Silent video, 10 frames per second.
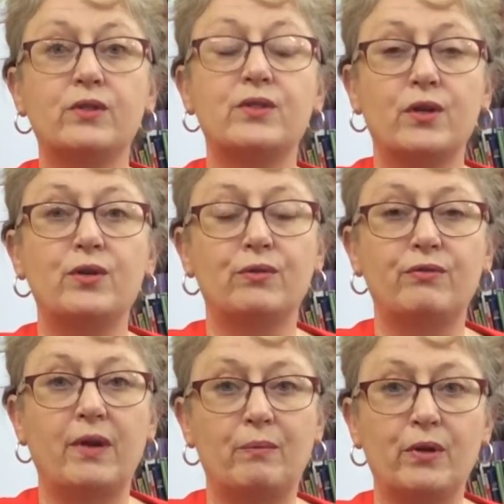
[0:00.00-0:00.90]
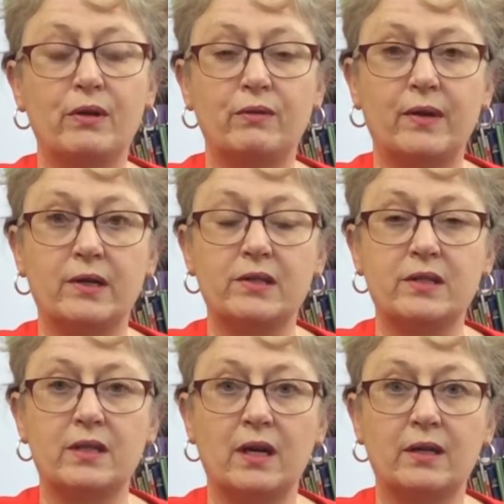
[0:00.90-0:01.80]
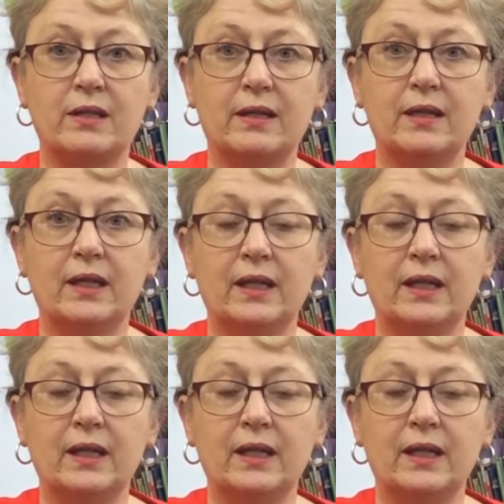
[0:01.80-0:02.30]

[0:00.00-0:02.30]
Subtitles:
the social fabric of our society,